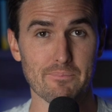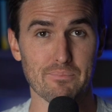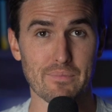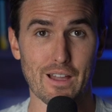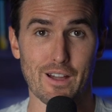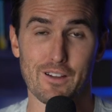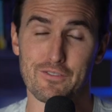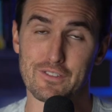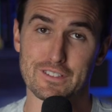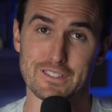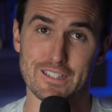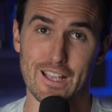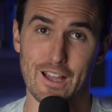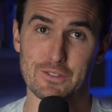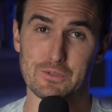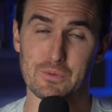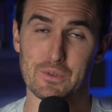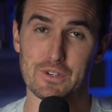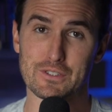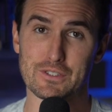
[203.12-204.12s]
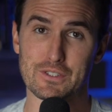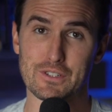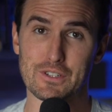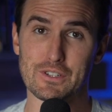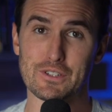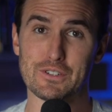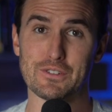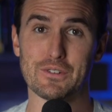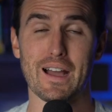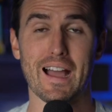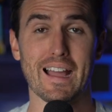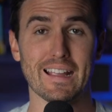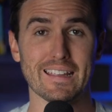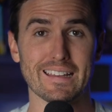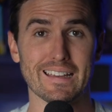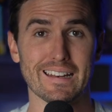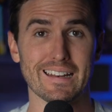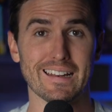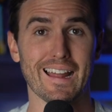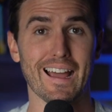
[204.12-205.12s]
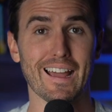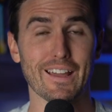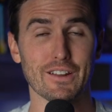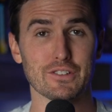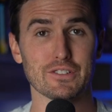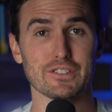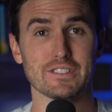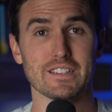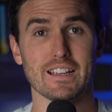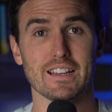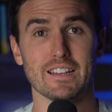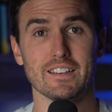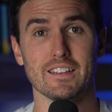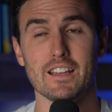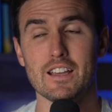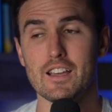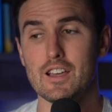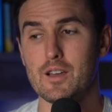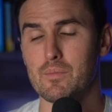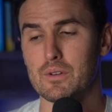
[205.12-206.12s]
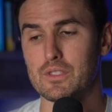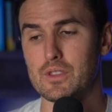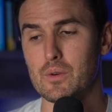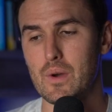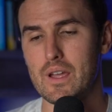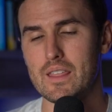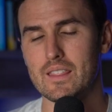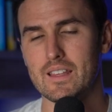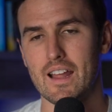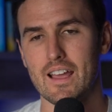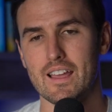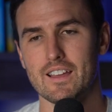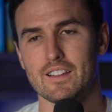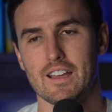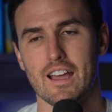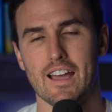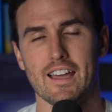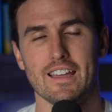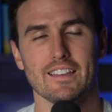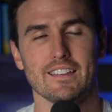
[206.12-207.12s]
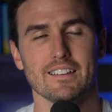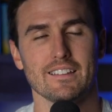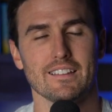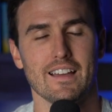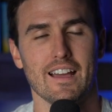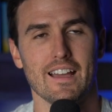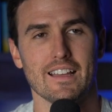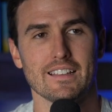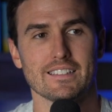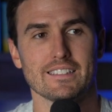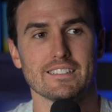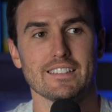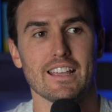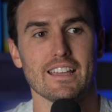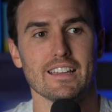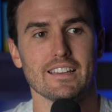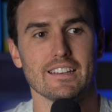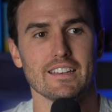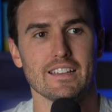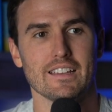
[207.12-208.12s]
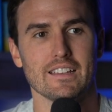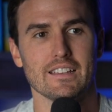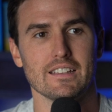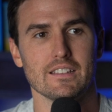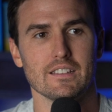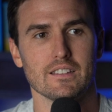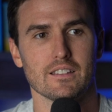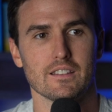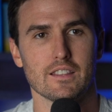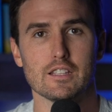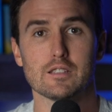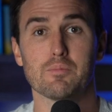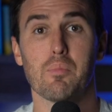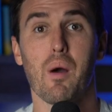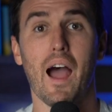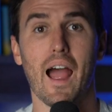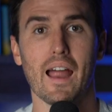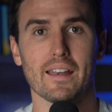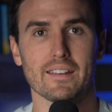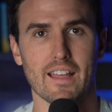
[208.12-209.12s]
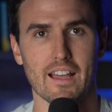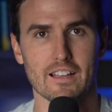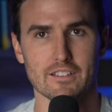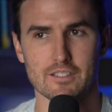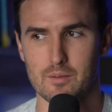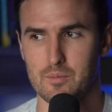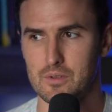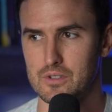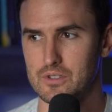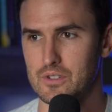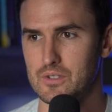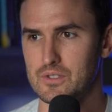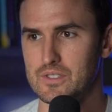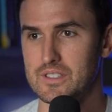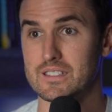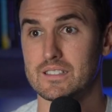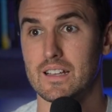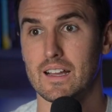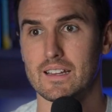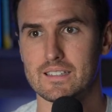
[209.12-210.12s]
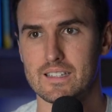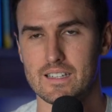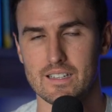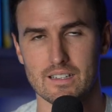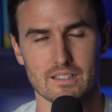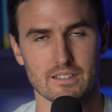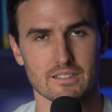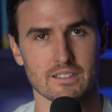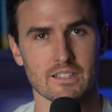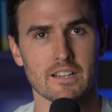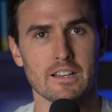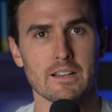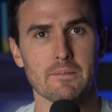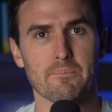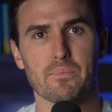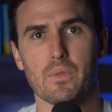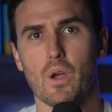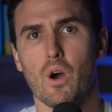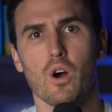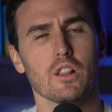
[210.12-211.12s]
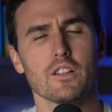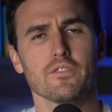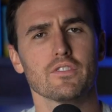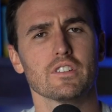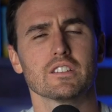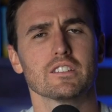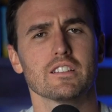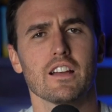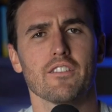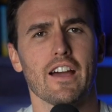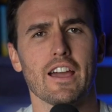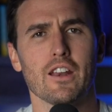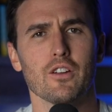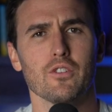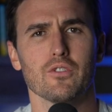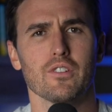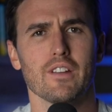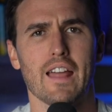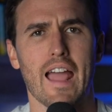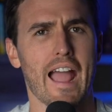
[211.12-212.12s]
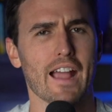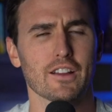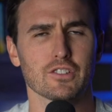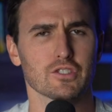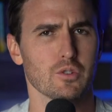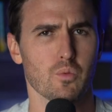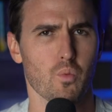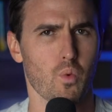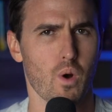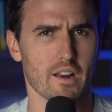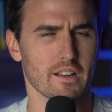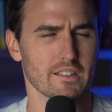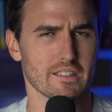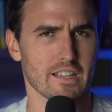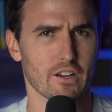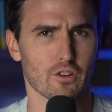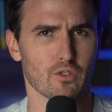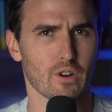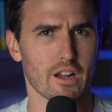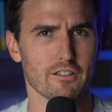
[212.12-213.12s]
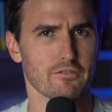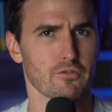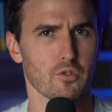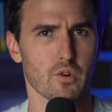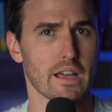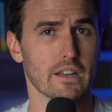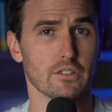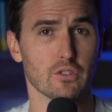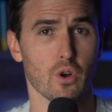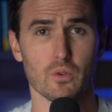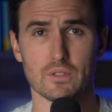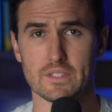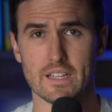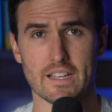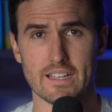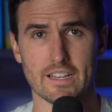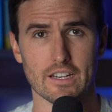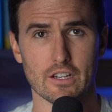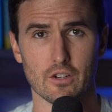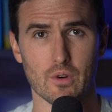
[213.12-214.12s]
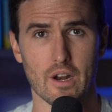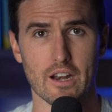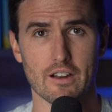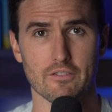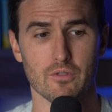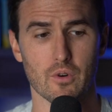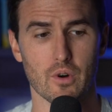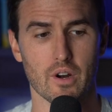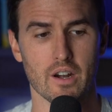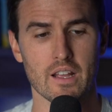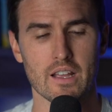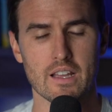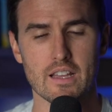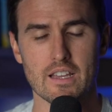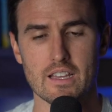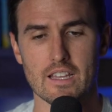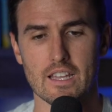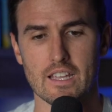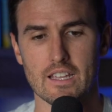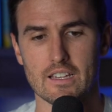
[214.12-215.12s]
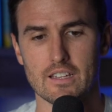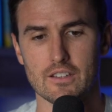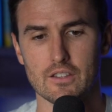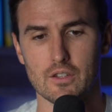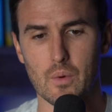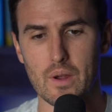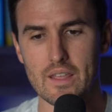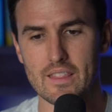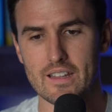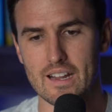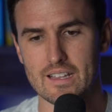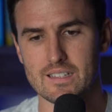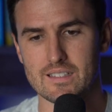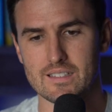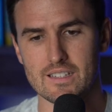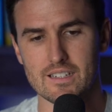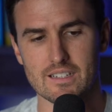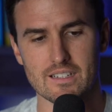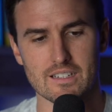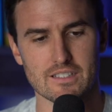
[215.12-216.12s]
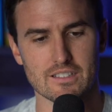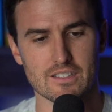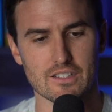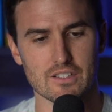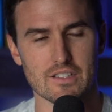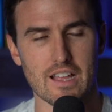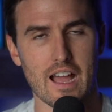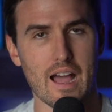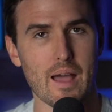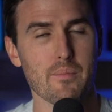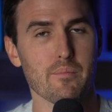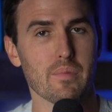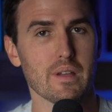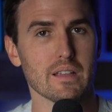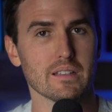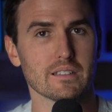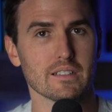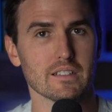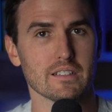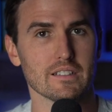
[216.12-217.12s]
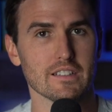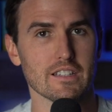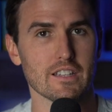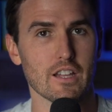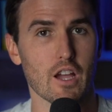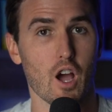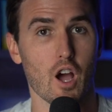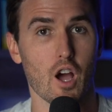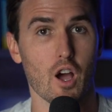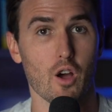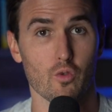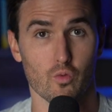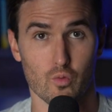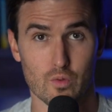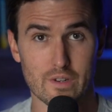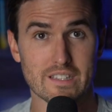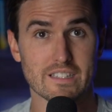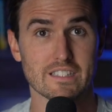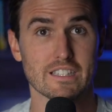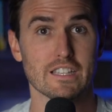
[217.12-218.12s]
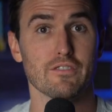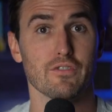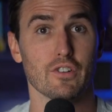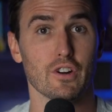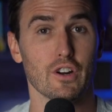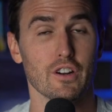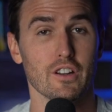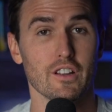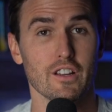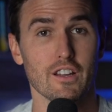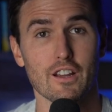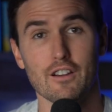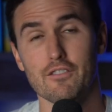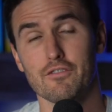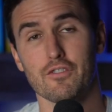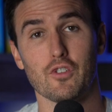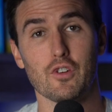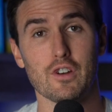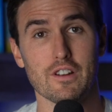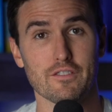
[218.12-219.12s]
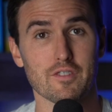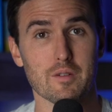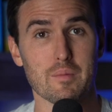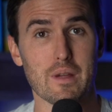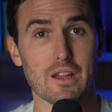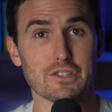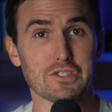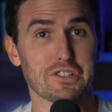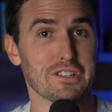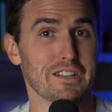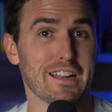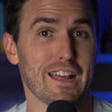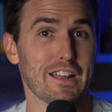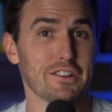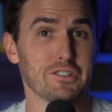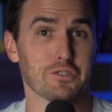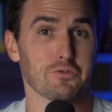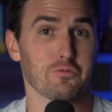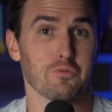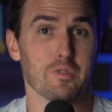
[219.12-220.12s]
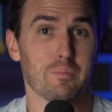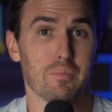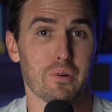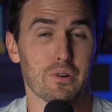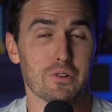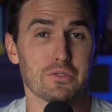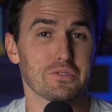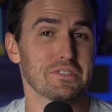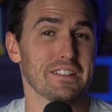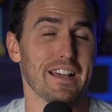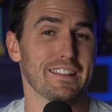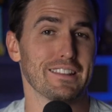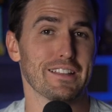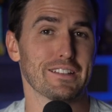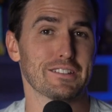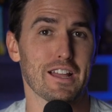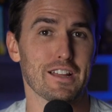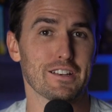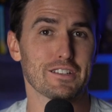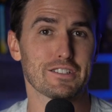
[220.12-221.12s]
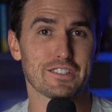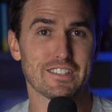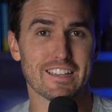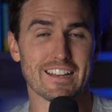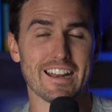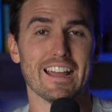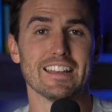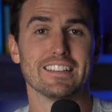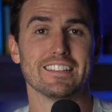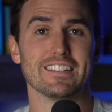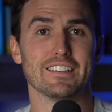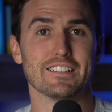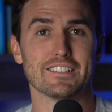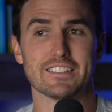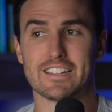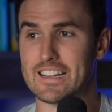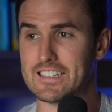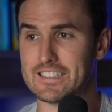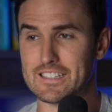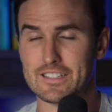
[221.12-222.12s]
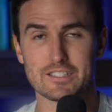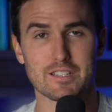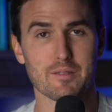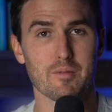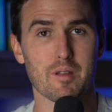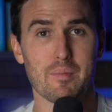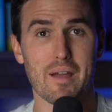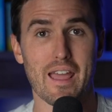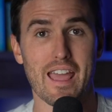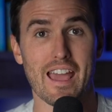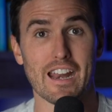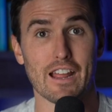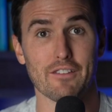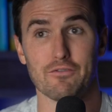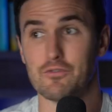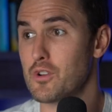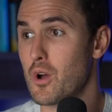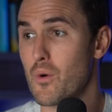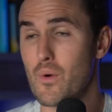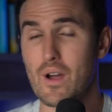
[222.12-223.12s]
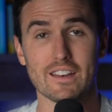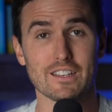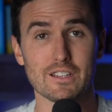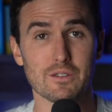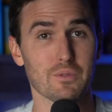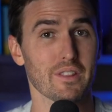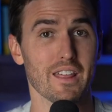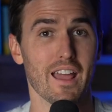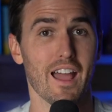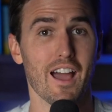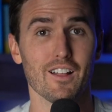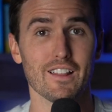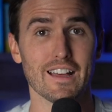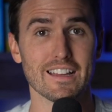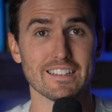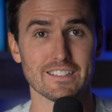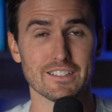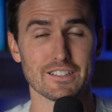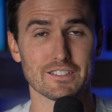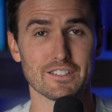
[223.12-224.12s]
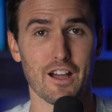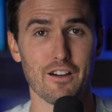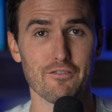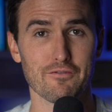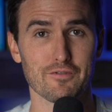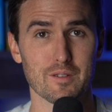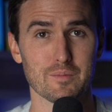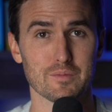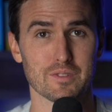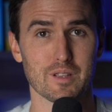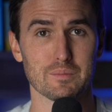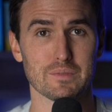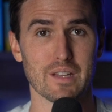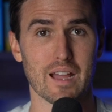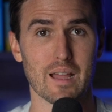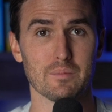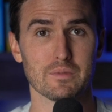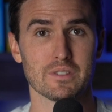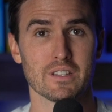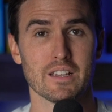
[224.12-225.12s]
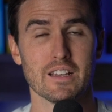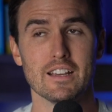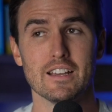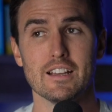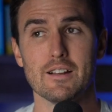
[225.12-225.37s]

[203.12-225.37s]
Now, if it sounds weird to you, I get it. I understand. But the way that I, I, I say it is these podcast episodes, these ideas, all of this stuff, I don't actually want to take credit for it. I don't take any credit for it. And the way that I see it is just I'm basically a receiver for information and I just reproduce that. That's I just get ideas and ideas come into my head. I have no idea where the hell ideas come from sometimes.